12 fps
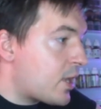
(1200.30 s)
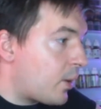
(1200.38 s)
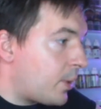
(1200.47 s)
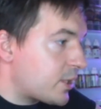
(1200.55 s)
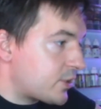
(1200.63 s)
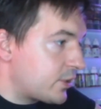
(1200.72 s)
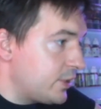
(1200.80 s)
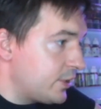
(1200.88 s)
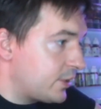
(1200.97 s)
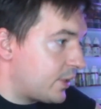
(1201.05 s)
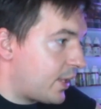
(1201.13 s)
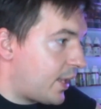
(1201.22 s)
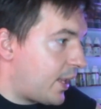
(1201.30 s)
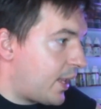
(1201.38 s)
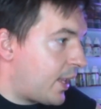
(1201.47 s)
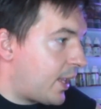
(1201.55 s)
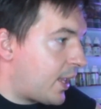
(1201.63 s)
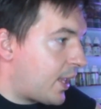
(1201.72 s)
Buzzard
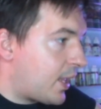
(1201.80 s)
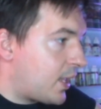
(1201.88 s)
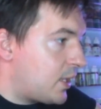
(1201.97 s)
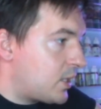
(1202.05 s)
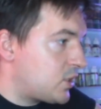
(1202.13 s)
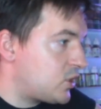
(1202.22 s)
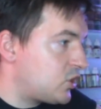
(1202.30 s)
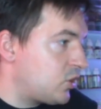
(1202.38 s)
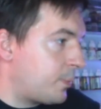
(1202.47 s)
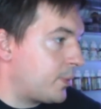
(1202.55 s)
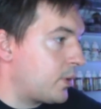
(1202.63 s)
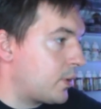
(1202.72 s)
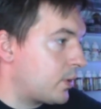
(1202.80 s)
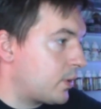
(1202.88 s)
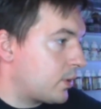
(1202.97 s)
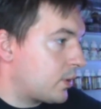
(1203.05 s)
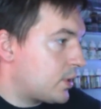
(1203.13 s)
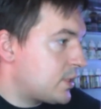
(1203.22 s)
and
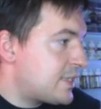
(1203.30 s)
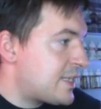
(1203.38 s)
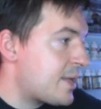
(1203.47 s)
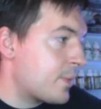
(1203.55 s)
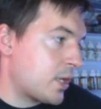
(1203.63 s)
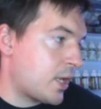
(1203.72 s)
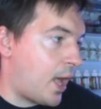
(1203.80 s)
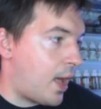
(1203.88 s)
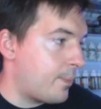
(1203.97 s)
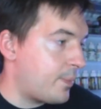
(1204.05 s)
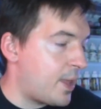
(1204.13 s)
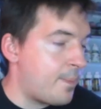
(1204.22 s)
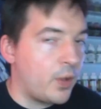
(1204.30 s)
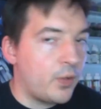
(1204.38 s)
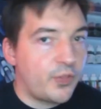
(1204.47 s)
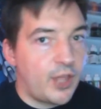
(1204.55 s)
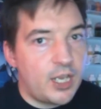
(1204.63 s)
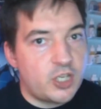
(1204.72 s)
Super Demon Gob. They
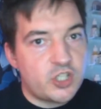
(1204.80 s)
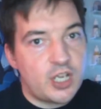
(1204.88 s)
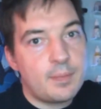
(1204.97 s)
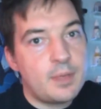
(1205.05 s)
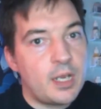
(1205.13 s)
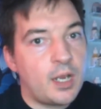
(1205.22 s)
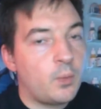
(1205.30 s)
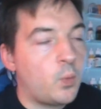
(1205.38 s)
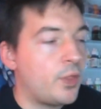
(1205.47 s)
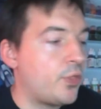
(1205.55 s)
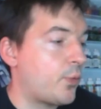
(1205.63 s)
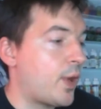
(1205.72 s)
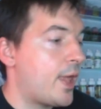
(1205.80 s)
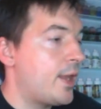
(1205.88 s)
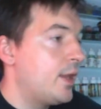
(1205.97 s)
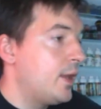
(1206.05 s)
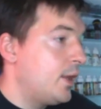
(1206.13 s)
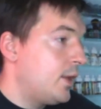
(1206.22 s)
both kind of chimed in on one
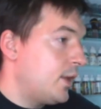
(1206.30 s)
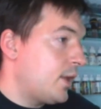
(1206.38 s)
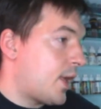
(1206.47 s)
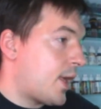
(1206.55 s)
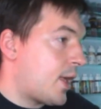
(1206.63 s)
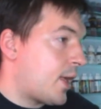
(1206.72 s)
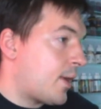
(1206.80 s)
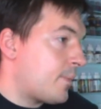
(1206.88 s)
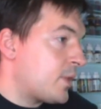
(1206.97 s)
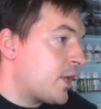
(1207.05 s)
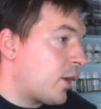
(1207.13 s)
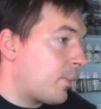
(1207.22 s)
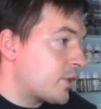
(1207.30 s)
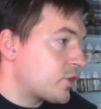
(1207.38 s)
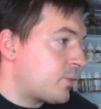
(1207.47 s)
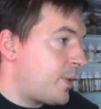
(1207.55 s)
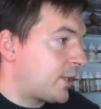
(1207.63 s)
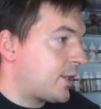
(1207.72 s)
thread. Neo
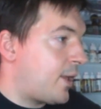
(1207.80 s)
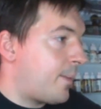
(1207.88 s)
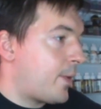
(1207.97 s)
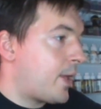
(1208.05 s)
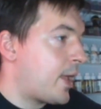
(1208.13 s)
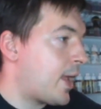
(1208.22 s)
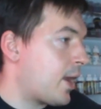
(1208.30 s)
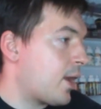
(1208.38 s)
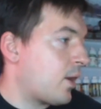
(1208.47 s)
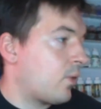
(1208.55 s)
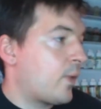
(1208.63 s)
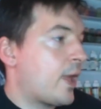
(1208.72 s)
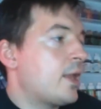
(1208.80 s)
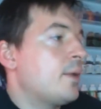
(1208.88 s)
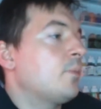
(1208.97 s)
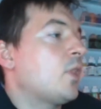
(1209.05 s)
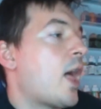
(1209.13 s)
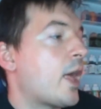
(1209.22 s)
Buzzard picked up a
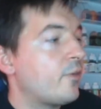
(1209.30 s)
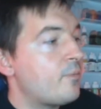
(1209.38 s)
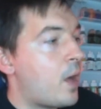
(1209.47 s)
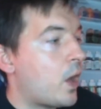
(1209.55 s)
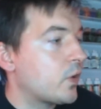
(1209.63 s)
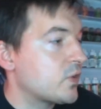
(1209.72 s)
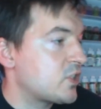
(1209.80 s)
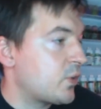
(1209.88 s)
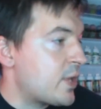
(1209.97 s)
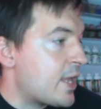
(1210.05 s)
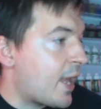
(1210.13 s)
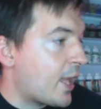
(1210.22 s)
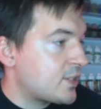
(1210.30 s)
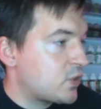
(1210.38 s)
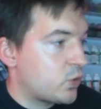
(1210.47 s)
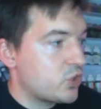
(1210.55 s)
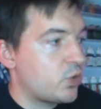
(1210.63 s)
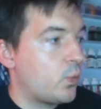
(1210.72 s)
random lot of models. So he got
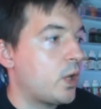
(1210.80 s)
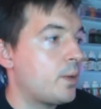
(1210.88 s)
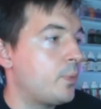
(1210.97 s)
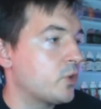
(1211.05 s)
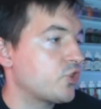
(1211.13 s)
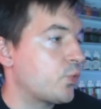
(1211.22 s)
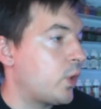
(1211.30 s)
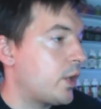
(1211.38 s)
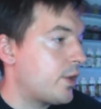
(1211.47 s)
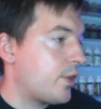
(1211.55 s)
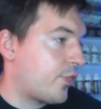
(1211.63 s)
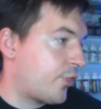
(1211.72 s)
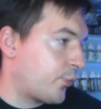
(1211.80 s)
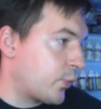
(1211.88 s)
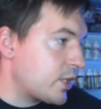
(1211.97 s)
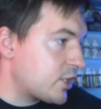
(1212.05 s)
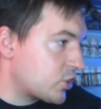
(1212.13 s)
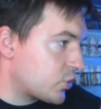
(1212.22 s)
Sorcerer 1, Butcher 1,
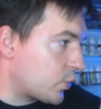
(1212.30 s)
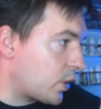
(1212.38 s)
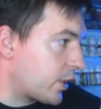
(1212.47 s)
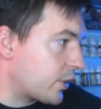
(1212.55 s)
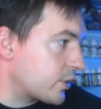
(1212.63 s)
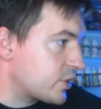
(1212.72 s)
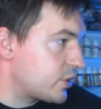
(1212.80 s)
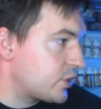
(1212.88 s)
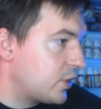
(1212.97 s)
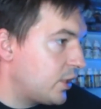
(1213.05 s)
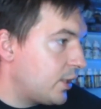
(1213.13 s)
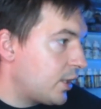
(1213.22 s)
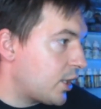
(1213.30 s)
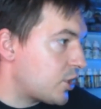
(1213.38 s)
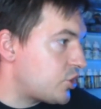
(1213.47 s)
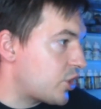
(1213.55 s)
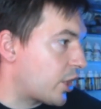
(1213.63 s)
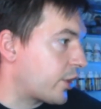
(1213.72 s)
3 Destroyers, a
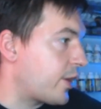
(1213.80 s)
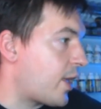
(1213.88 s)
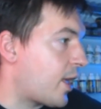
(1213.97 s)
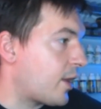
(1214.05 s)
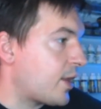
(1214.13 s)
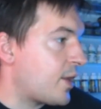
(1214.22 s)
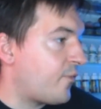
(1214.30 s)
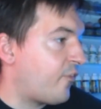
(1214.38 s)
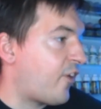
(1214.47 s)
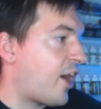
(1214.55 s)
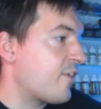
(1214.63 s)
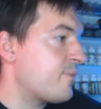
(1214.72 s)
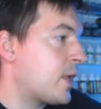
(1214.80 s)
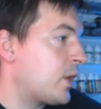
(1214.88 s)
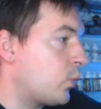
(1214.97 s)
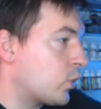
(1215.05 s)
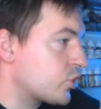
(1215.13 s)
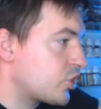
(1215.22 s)
Juggernaut, and 5
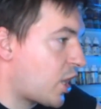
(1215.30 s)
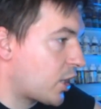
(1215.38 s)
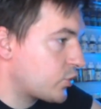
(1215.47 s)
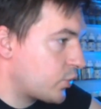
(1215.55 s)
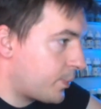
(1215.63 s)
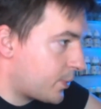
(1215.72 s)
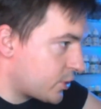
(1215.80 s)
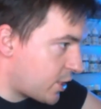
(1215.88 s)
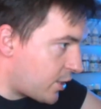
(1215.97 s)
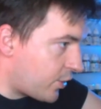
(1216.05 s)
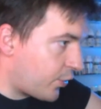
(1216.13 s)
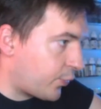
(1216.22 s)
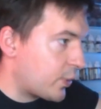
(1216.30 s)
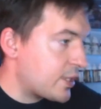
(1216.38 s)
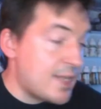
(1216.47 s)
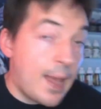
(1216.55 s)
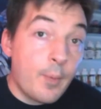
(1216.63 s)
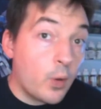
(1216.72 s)
Man-of-War Shock Troopers, and 3
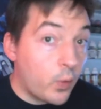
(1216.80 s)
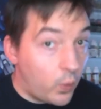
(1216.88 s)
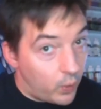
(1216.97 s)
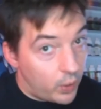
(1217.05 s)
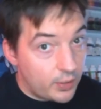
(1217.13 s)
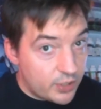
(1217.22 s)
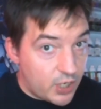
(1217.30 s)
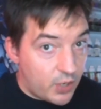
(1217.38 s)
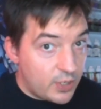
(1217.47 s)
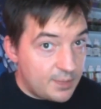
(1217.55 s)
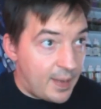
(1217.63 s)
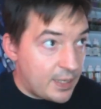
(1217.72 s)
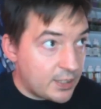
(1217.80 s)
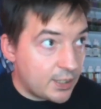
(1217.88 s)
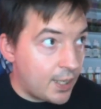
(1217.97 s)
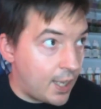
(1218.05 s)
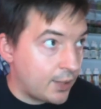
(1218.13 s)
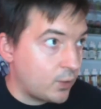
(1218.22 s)
Demo Corps. So he's
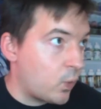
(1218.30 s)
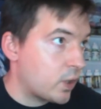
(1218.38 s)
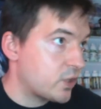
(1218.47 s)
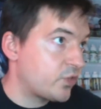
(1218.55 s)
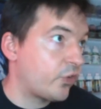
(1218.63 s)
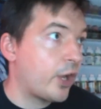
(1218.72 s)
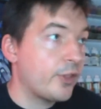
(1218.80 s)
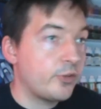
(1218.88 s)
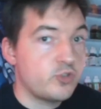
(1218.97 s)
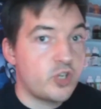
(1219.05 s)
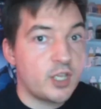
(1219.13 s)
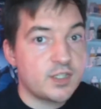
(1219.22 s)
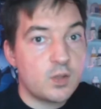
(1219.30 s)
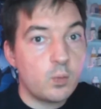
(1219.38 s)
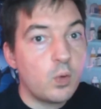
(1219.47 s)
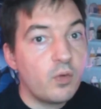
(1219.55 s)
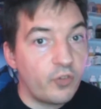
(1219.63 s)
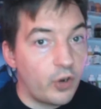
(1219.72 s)
basically got the works for either Jaws of the
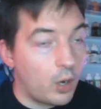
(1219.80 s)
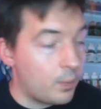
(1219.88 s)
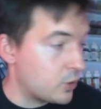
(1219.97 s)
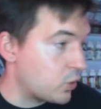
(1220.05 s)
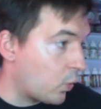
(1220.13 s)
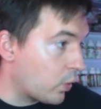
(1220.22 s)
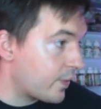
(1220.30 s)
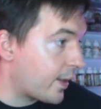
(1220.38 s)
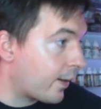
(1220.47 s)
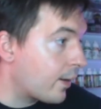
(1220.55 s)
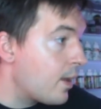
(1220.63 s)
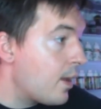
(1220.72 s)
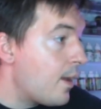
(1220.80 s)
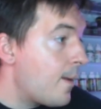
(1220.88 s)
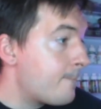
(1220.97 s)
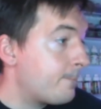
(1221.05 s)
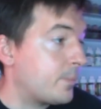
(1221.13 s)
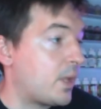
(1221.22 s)
Wolf or Armored Core there.
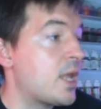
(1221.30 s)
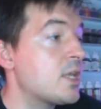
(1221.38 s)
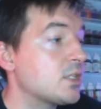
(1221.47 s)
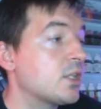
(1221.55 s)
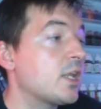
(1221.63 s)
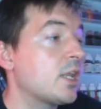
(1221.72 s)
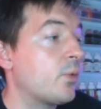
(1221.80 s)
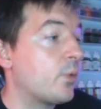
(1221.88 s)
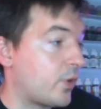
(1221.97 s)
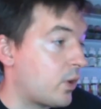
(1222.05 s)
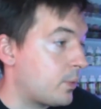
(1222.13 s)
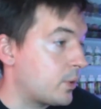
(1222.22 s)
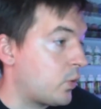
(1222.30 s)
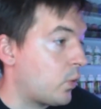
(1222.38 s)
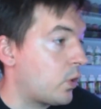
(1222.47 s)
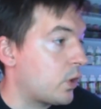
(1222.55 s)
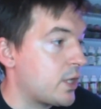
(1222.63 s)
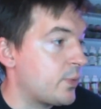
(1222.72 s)
He's leaning with Armored
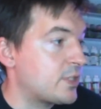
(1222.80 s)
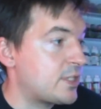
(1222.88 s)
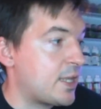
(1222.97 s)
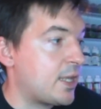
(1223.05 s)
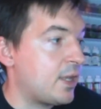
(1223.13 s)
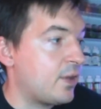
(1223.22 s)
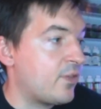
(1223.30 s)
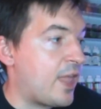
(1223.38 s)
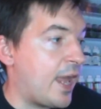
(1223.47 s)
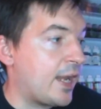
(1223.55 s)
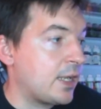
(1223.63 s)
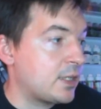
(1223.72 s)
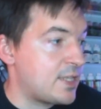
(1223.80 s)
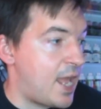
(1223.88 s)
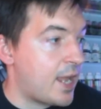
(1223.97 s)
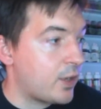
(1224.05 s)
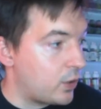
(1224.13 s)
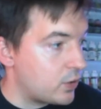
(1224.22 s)
Core, and he was thinking of getting
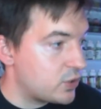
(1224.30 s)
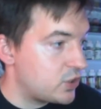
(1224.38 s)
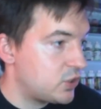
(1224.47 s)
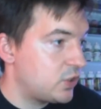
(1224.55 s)
tankers.